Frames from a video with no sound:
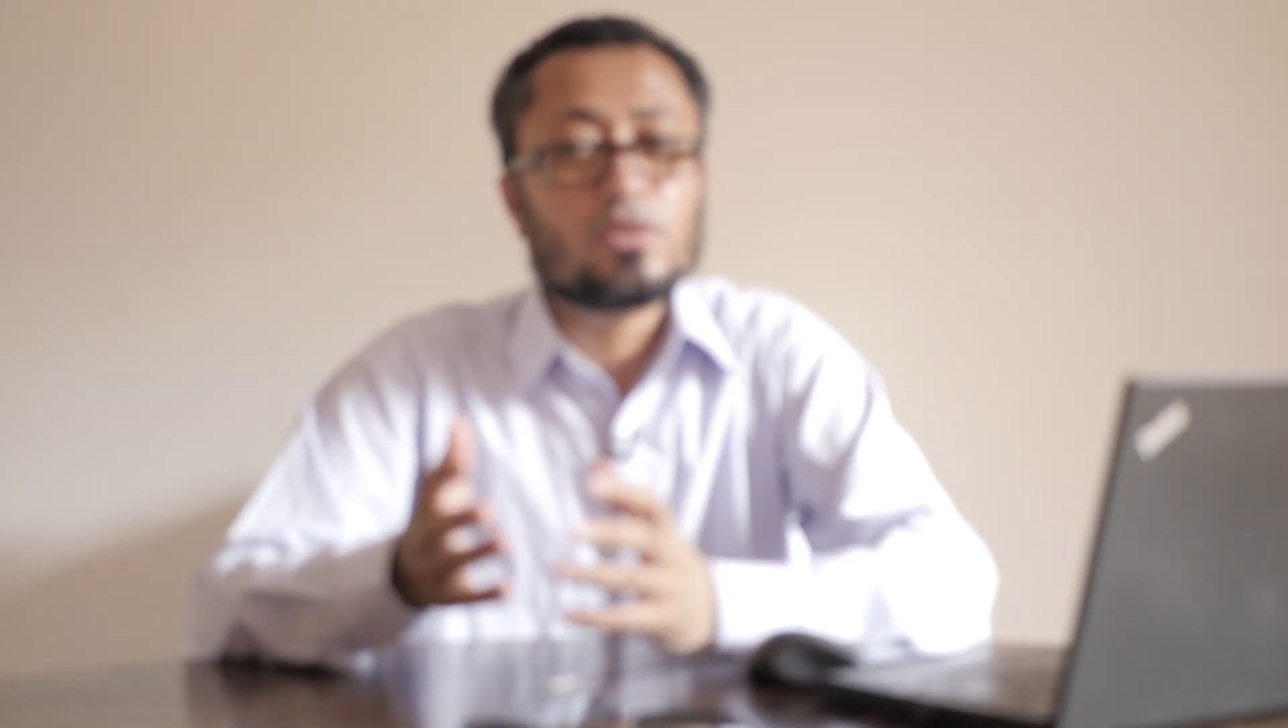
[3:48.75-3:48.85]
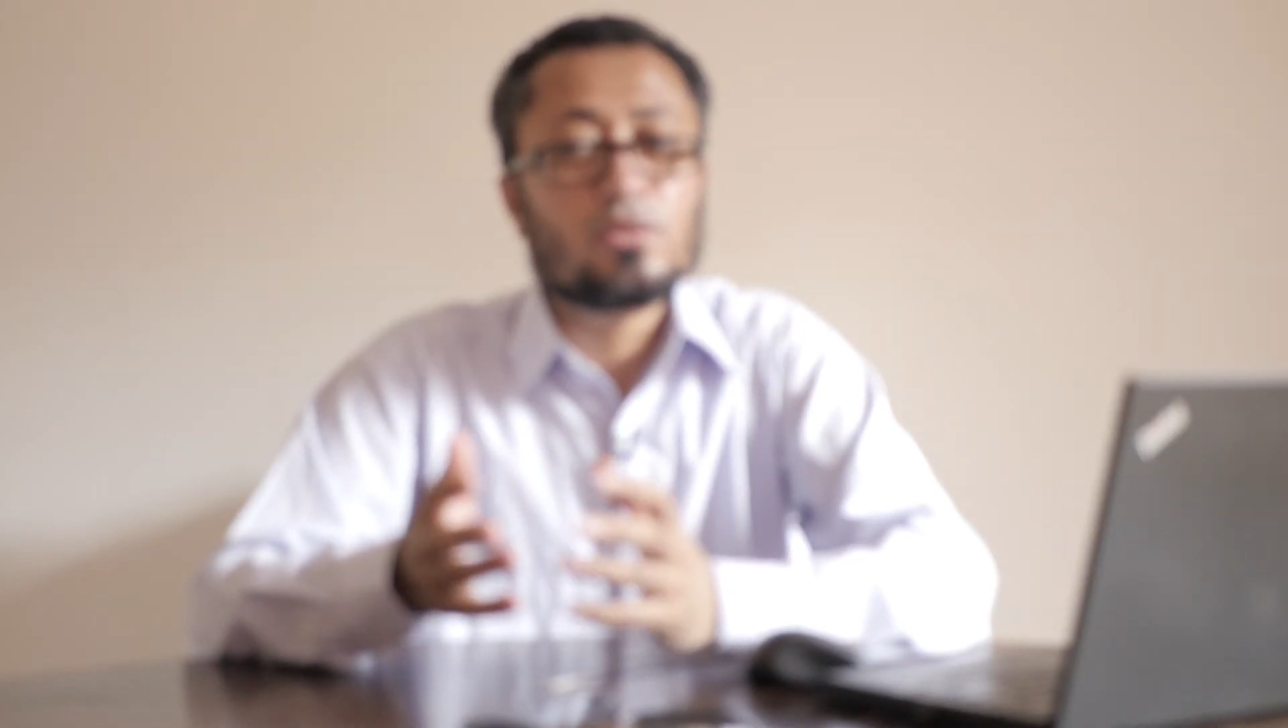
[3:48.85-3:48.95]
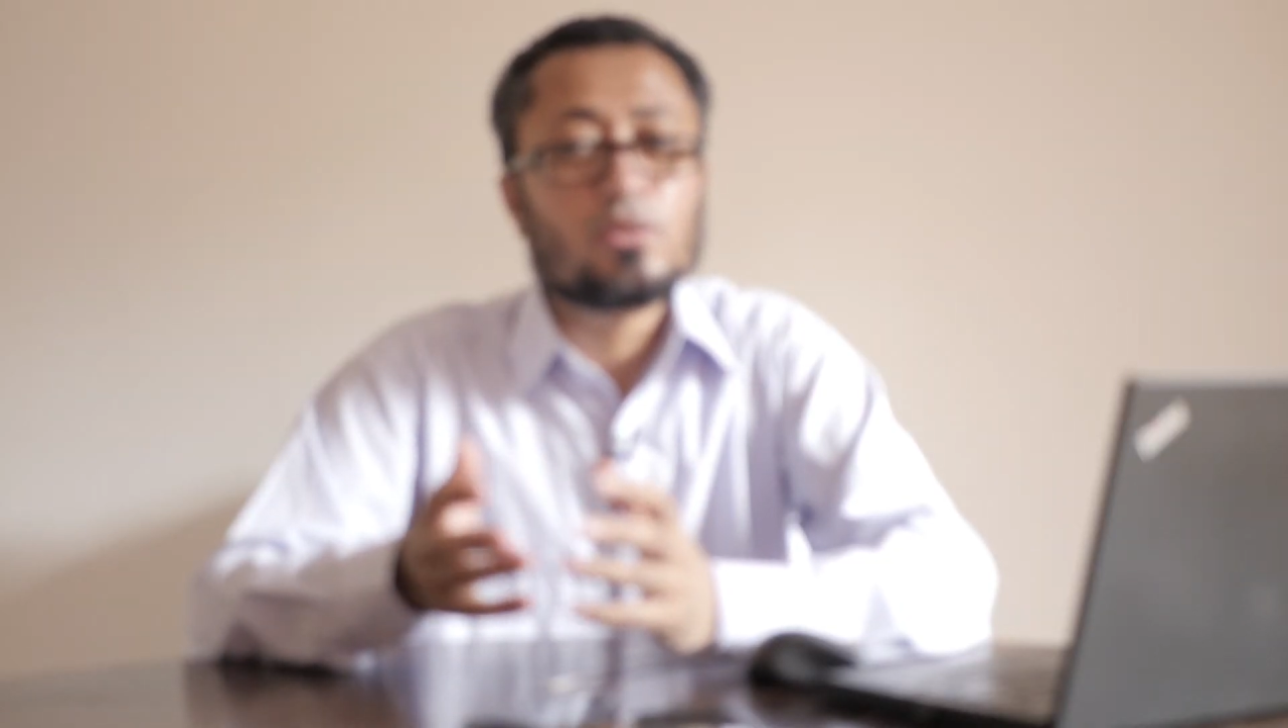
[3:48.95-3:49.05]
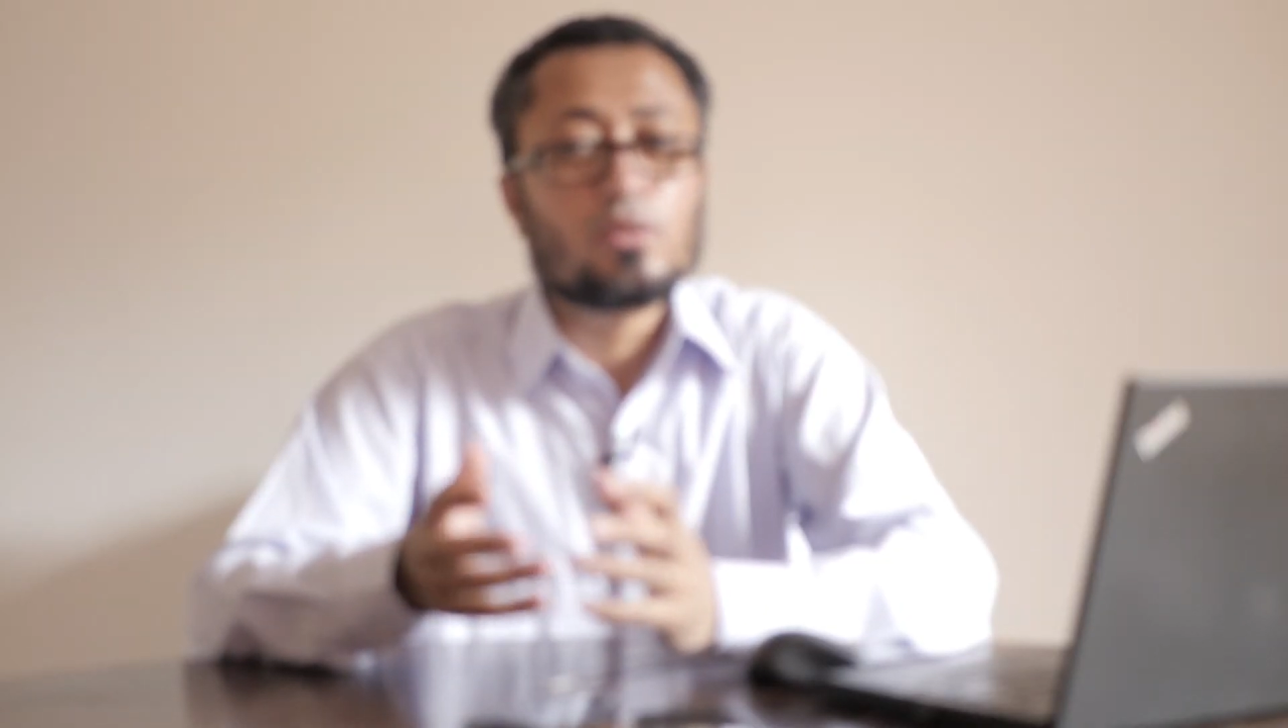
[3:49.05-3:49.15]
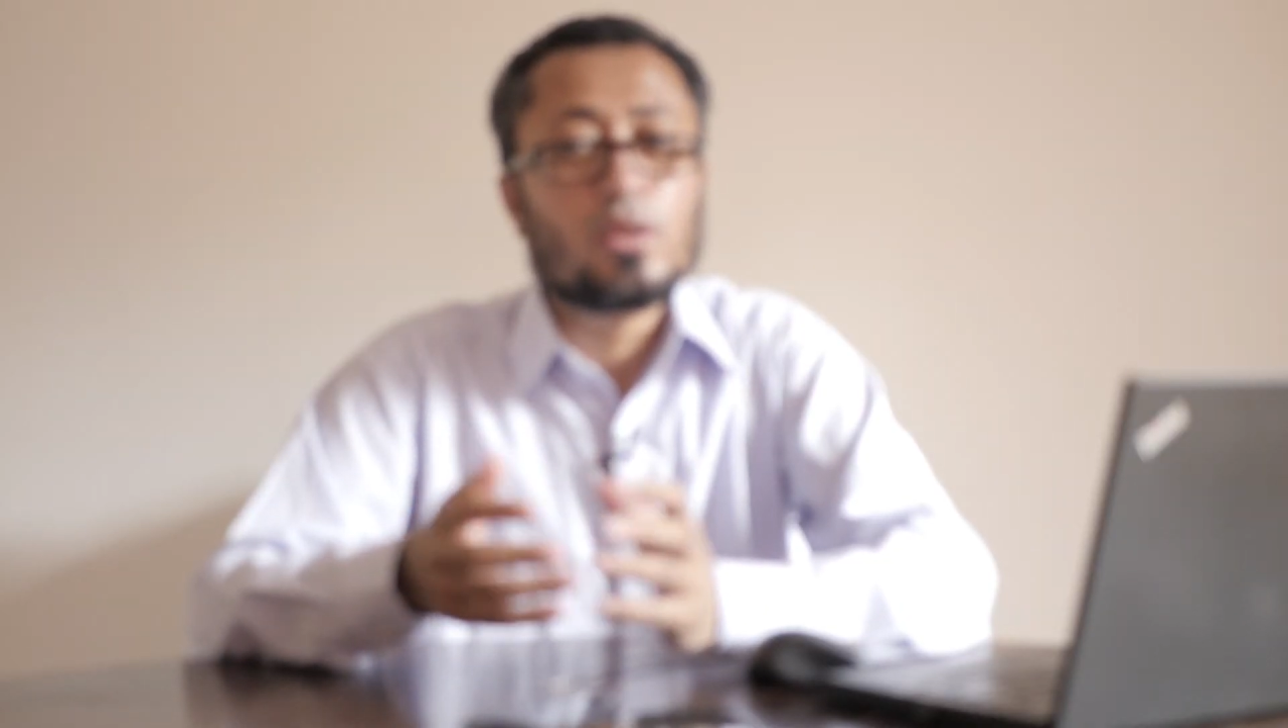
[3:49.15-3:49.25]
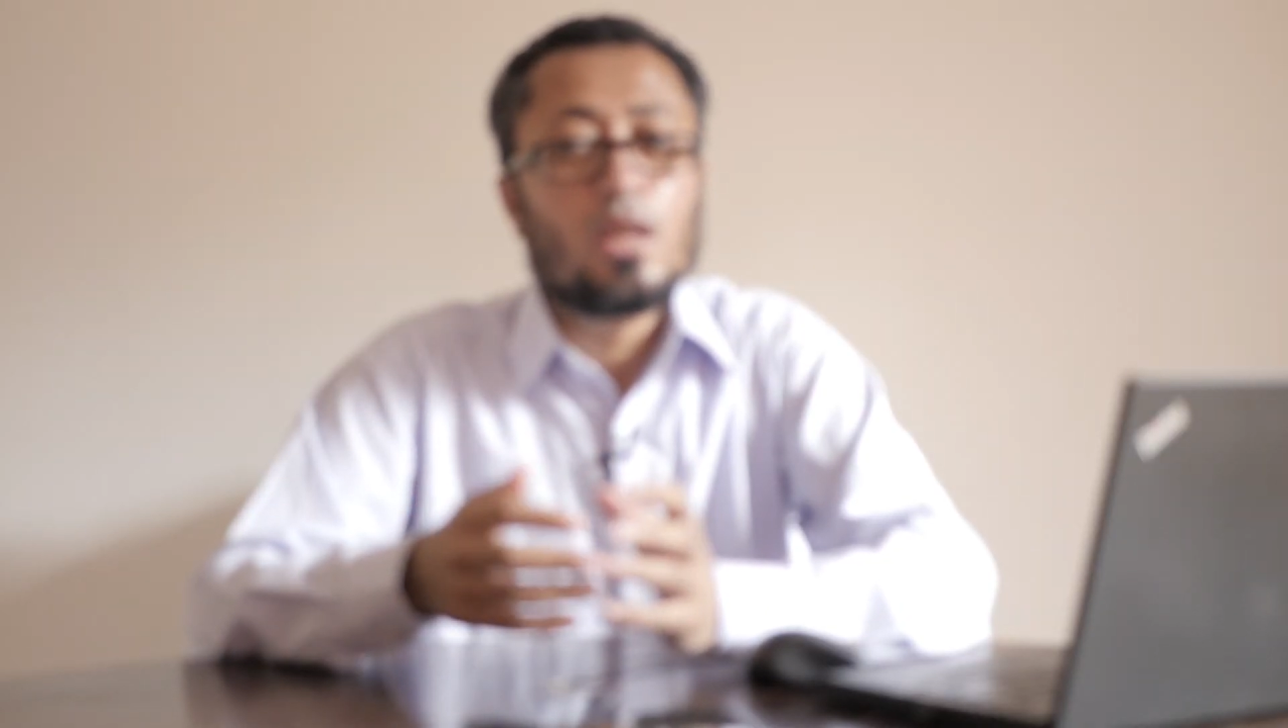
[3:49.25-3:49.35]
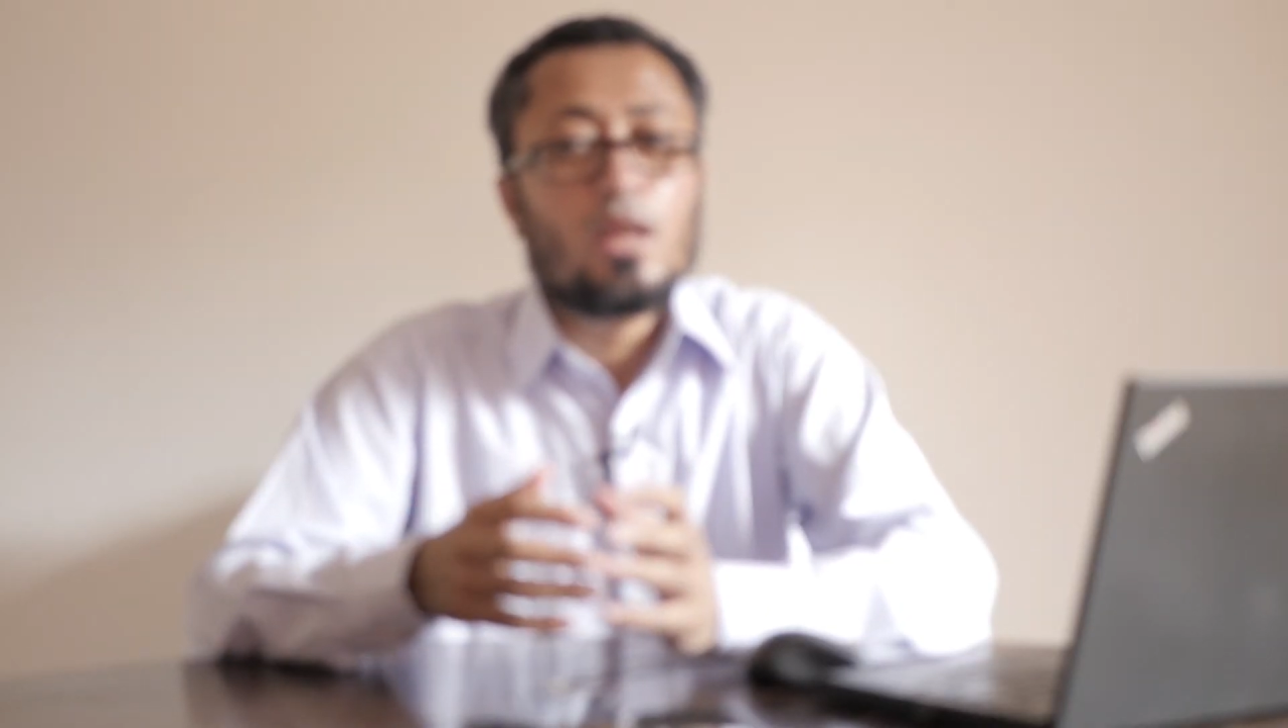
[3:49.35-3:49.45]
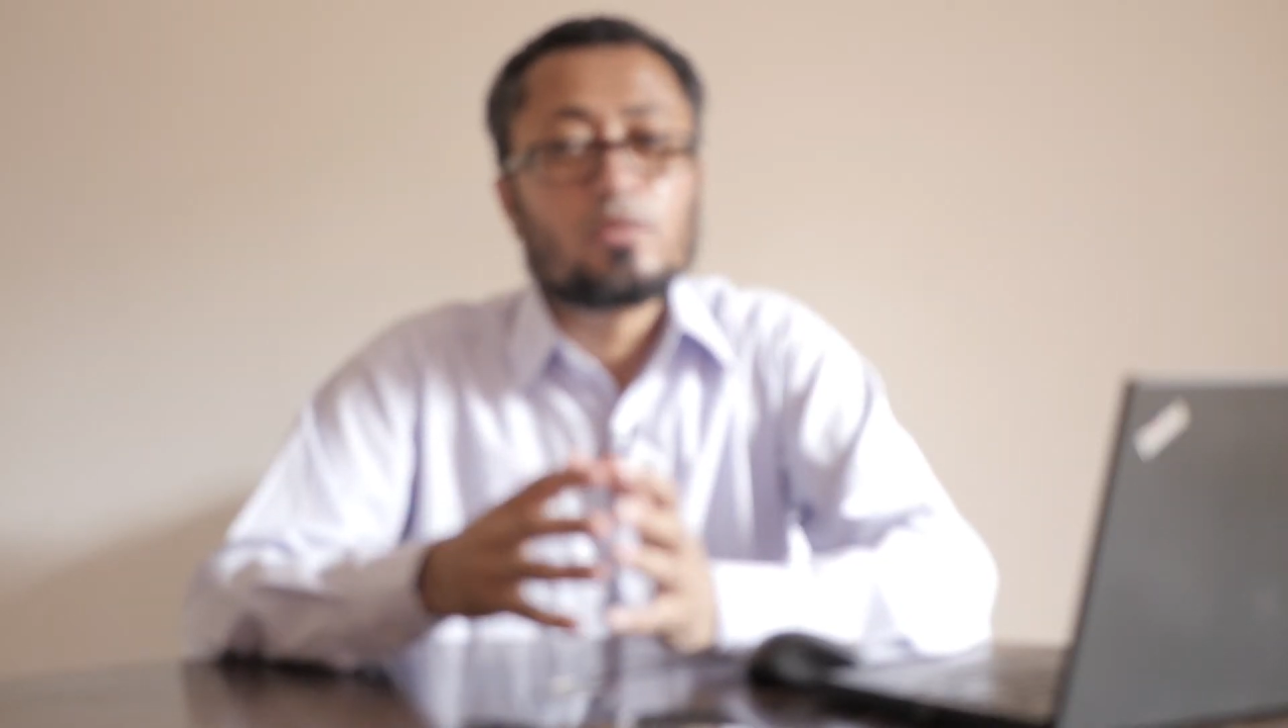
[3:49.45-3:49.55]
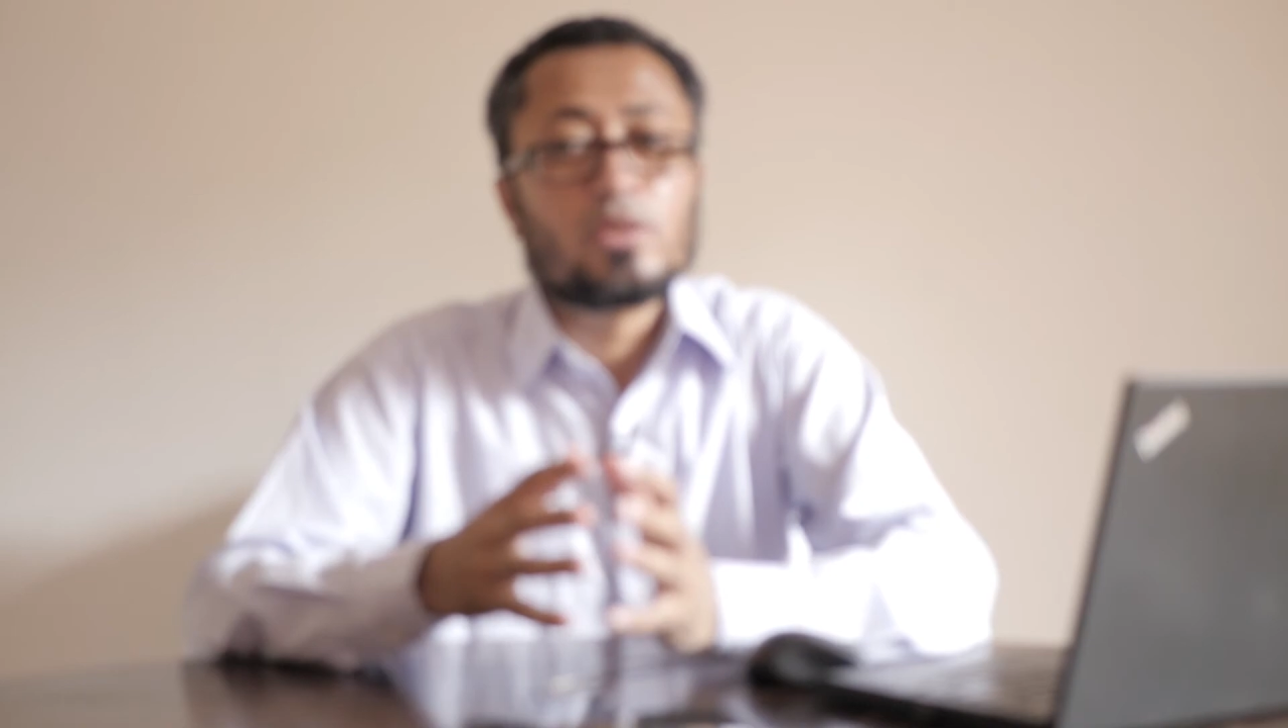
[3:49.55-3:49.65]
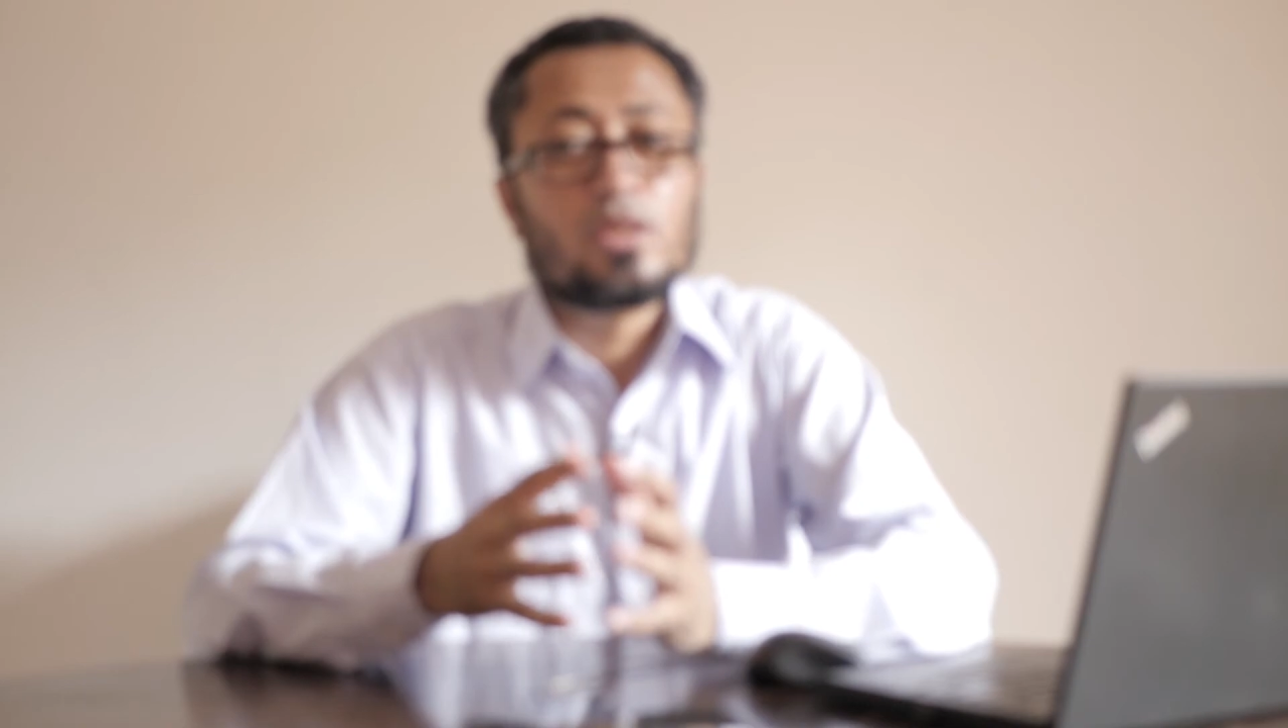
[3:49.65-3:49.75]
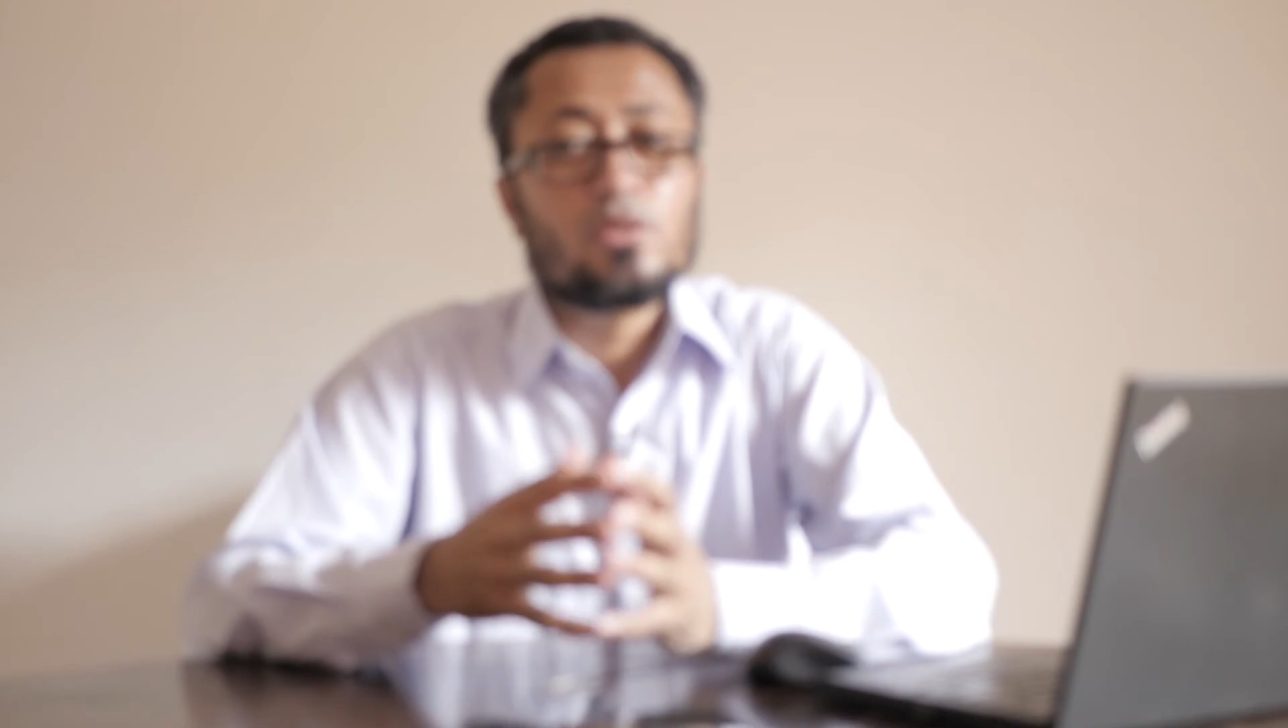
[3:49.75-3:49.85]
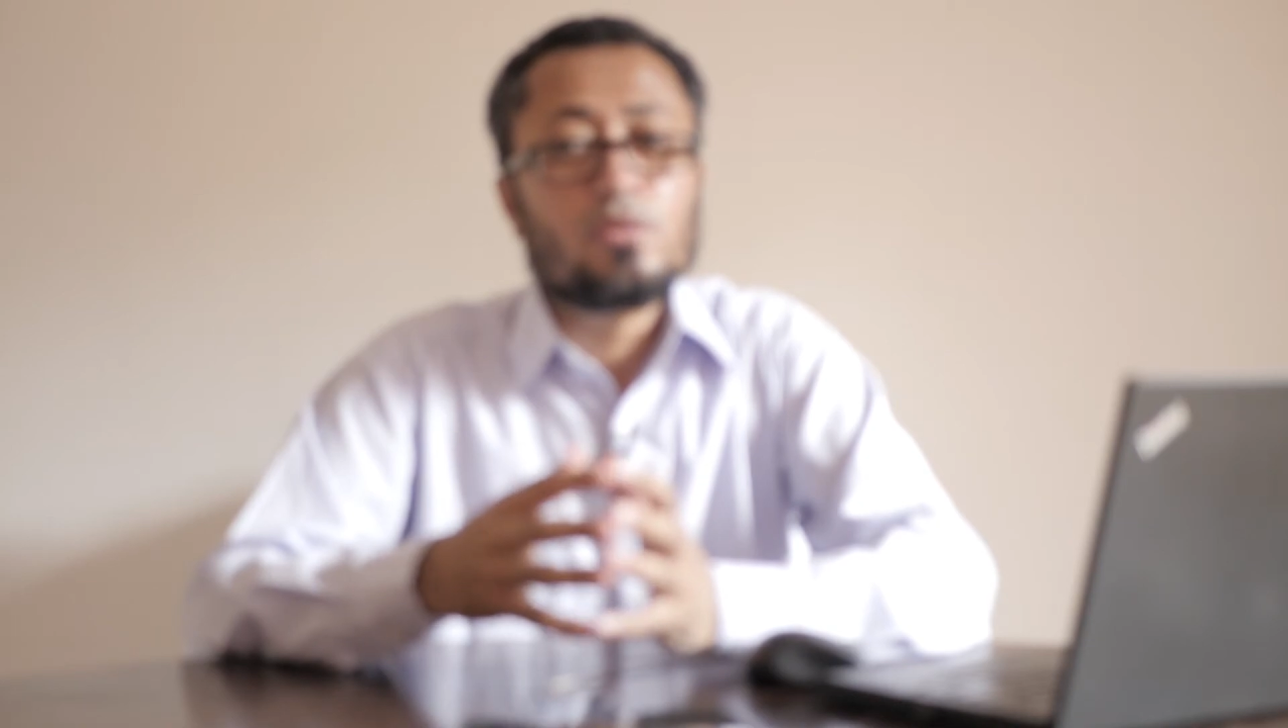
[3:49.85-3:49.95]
you whether you